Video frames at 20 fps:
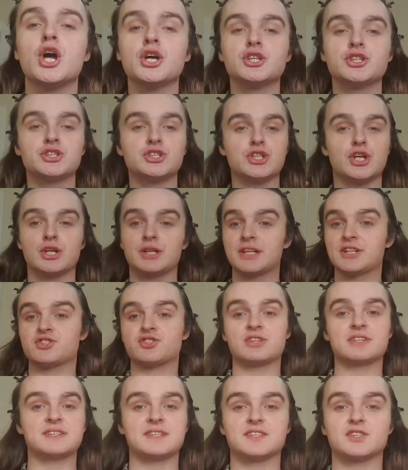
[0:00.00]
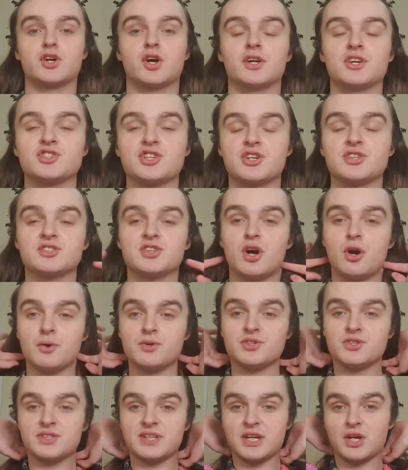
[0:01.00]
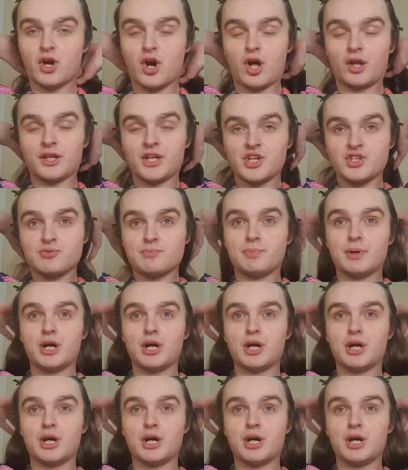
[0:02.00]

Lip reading: So literally since college, I used to always use it in college,